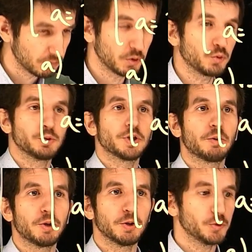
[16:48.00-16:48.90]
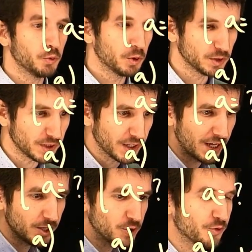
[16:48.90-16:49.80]
whichever unit you want. In the
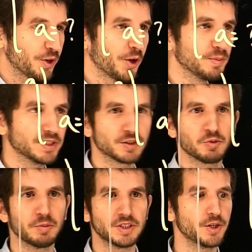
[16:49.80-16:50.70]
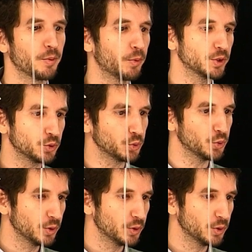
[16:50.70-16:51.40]
case of kilometers, will be 0.2